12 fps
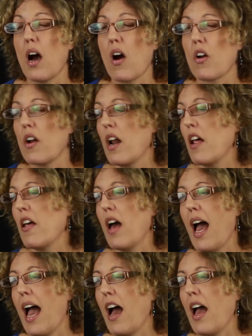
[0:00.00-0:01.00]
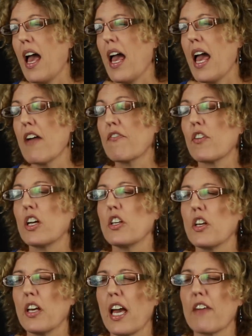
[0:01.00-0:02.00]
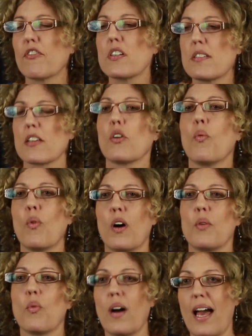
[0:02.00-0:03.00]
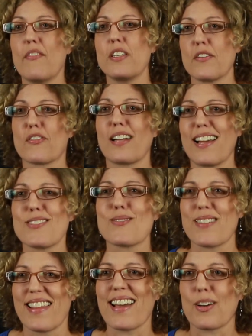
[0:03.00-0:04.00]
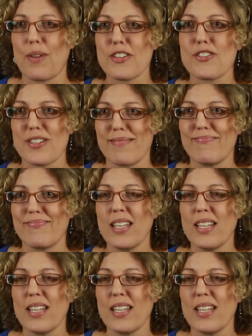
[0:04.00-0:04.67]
are, every single one will have a different answer to that question.